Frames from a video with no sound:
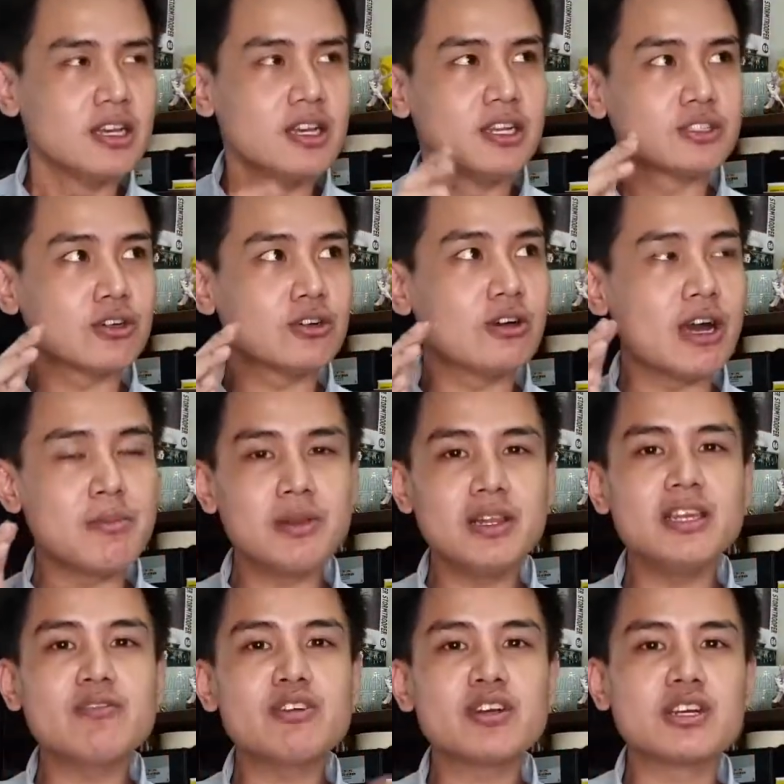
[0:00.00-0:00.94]
So I
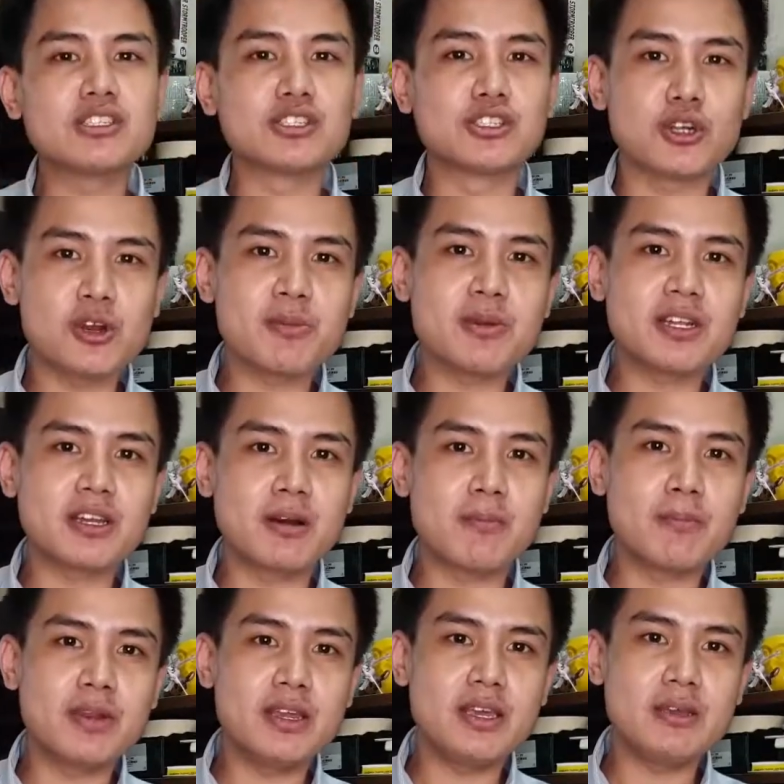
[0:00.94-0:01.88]
believe they're a German
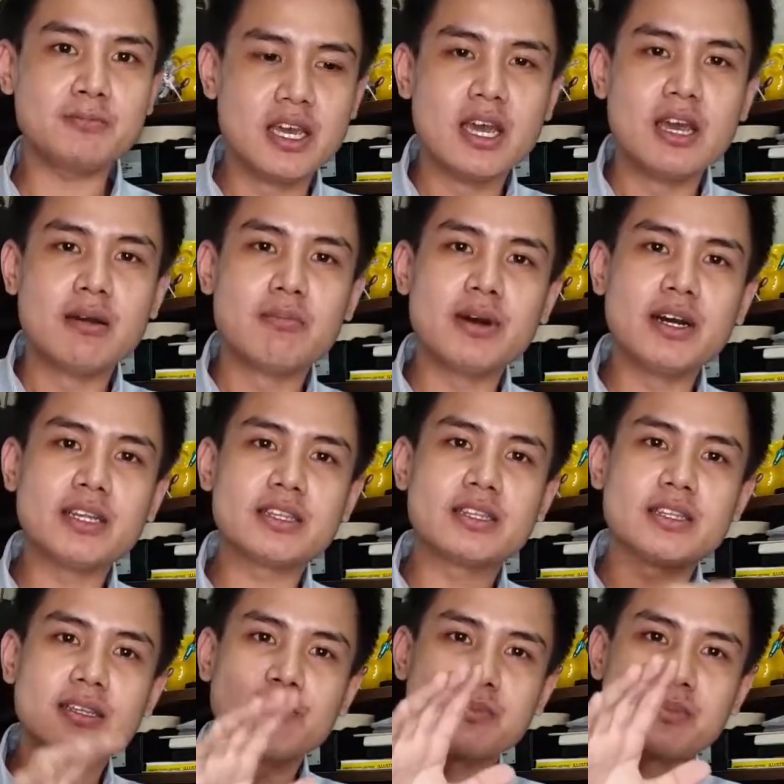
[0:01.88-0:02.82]
company, but
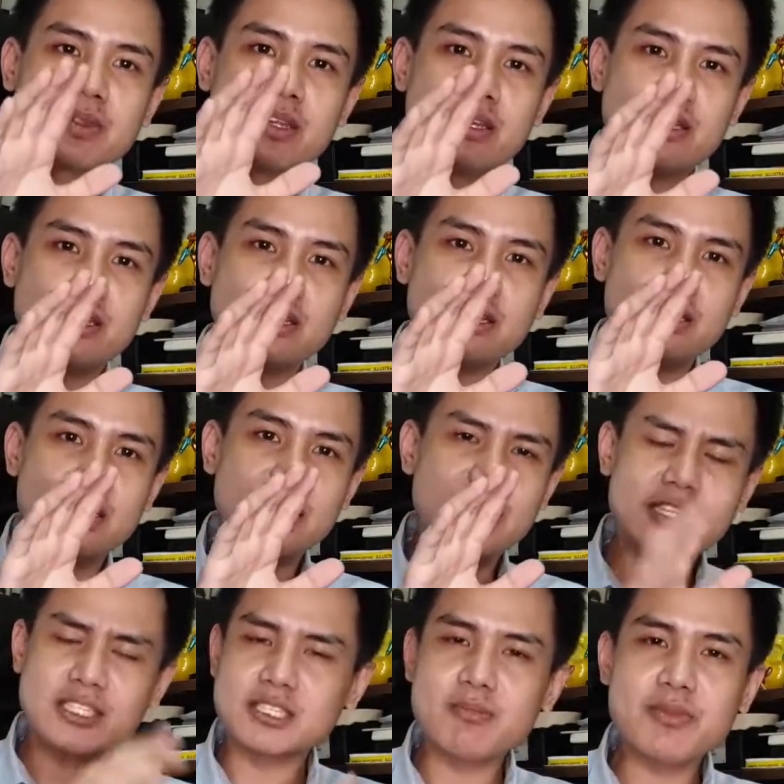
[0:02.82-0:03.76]

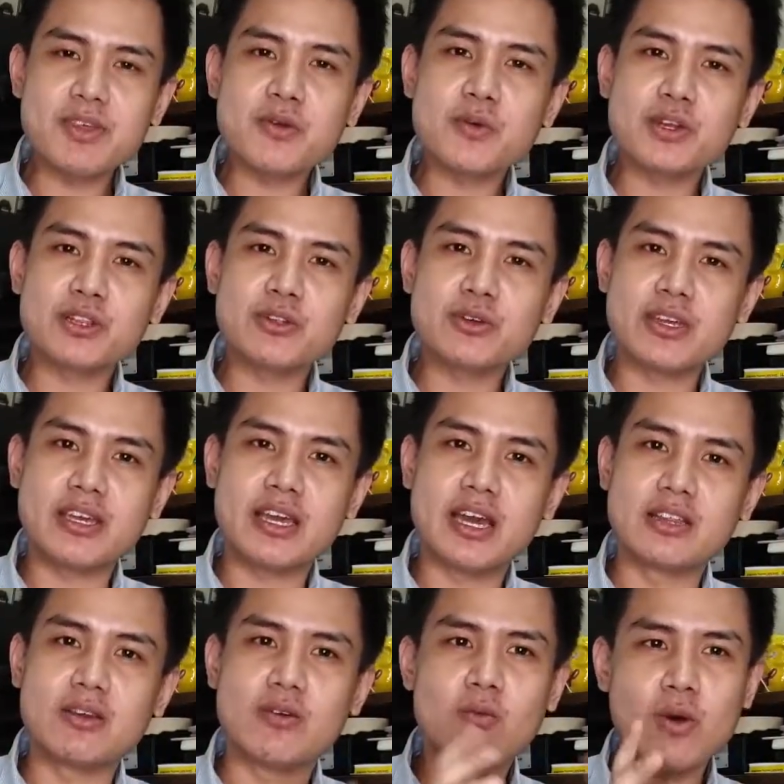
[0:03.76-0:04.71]
it's something worth looking
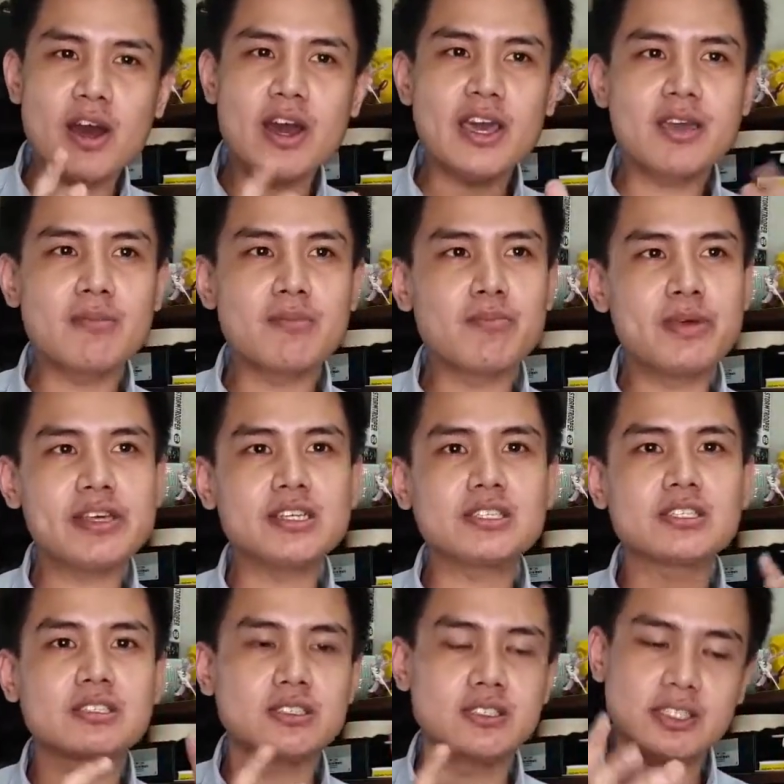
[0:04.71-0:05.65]
at. Why?
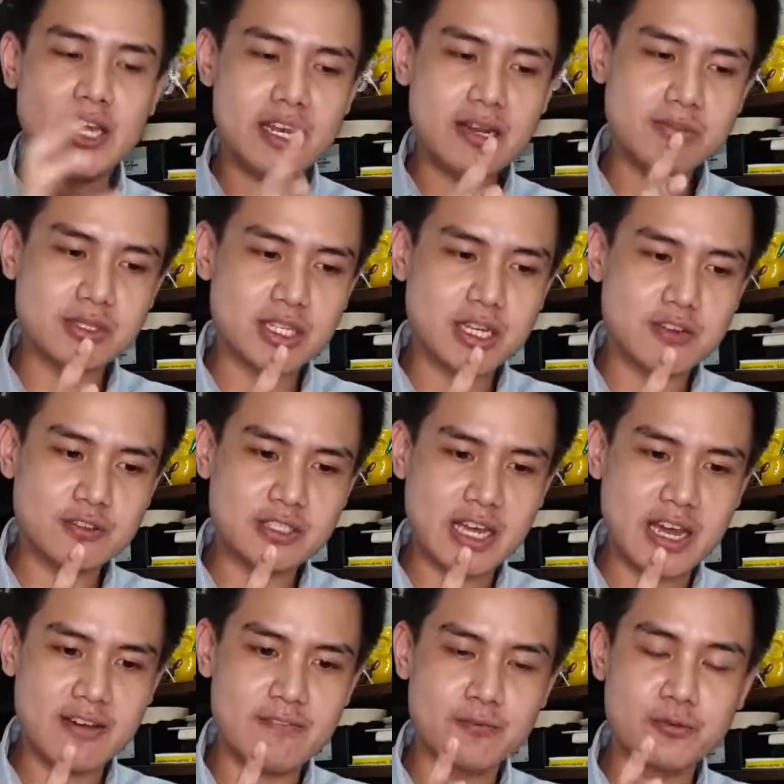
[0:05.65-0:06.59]
Because they themselves
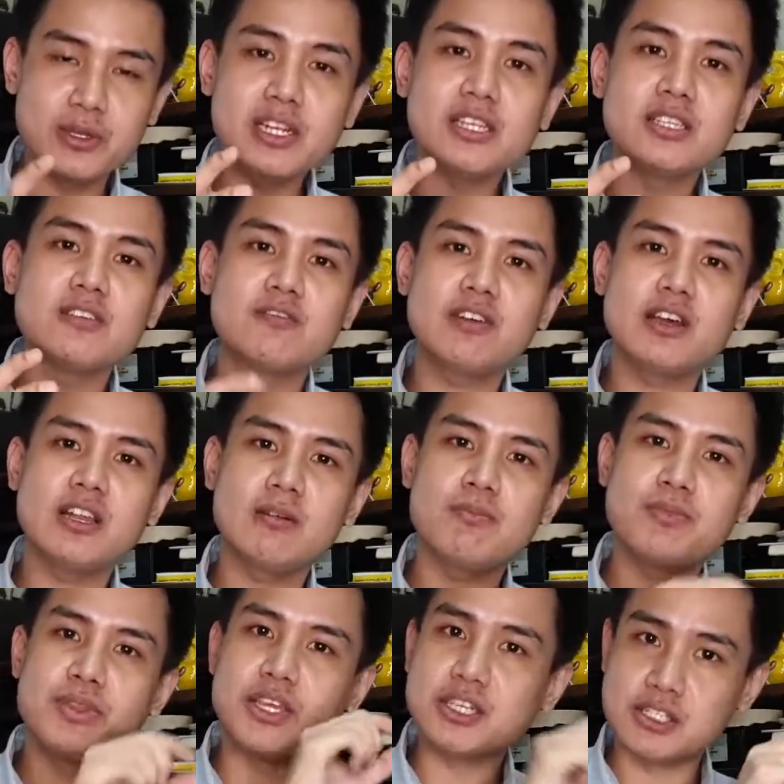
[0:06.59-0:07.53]
have really
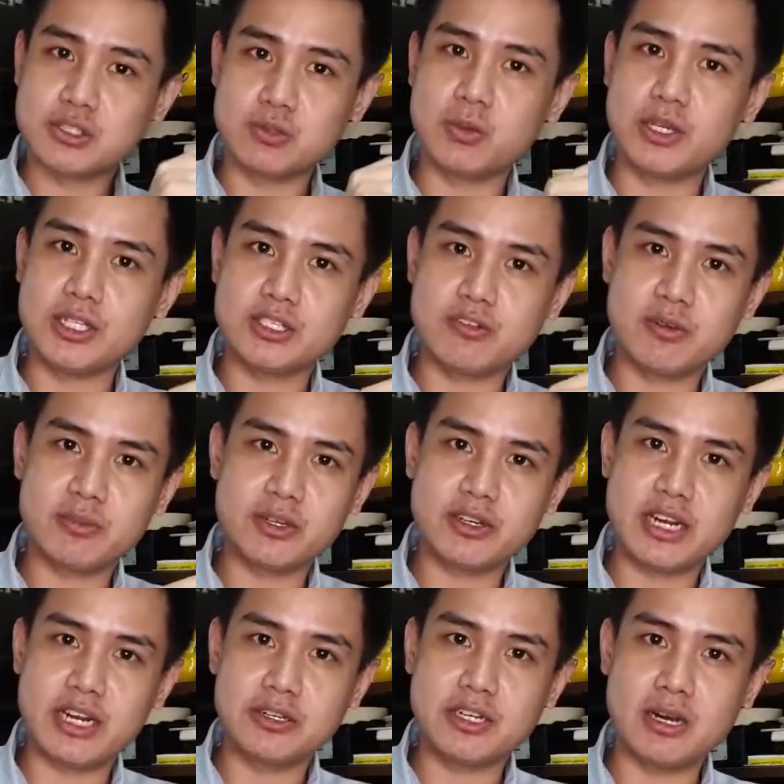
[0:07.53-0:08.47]
developed their Switch from the
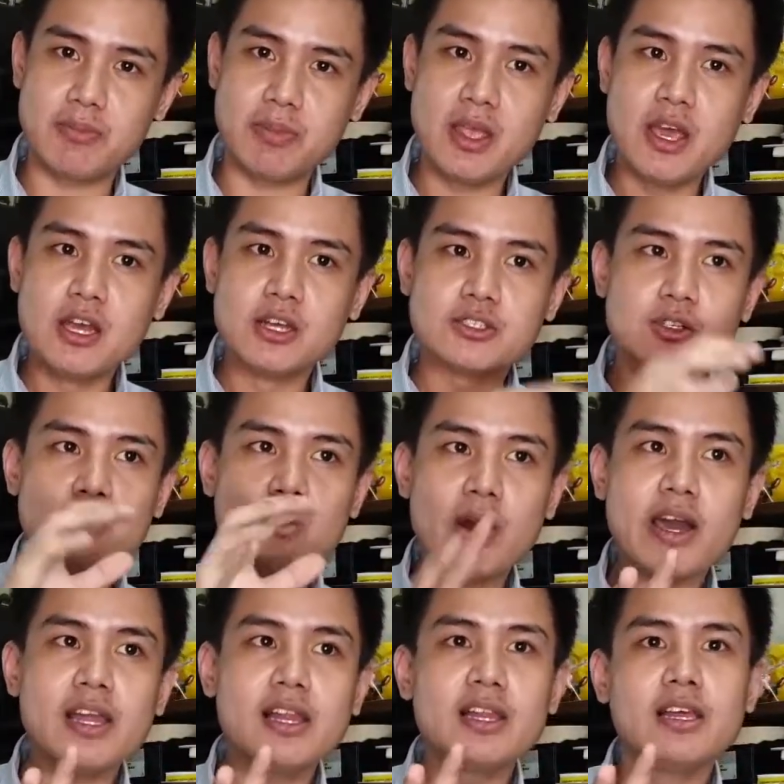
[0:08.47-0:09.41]
ground up. So
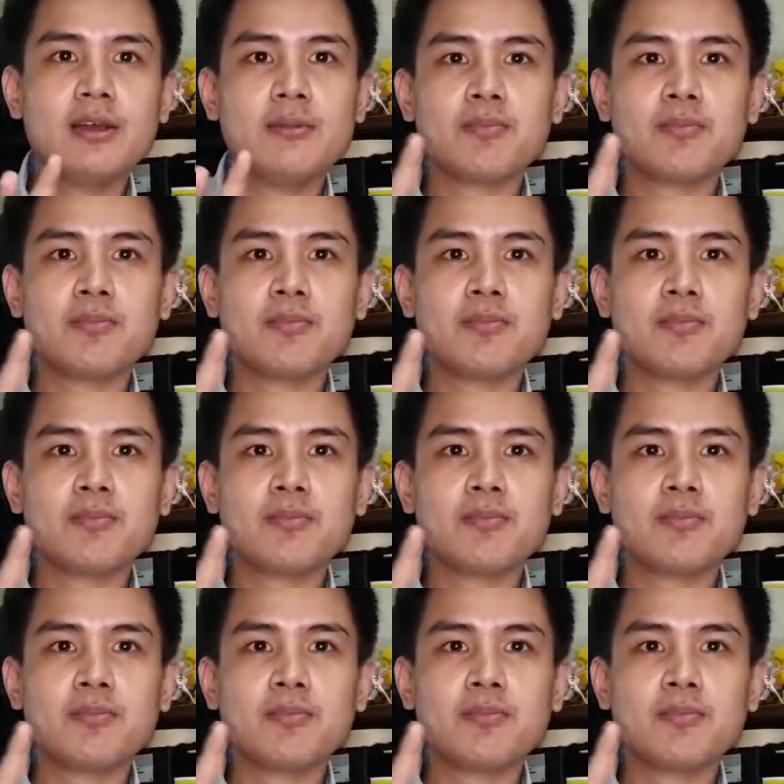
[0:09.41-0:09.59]
while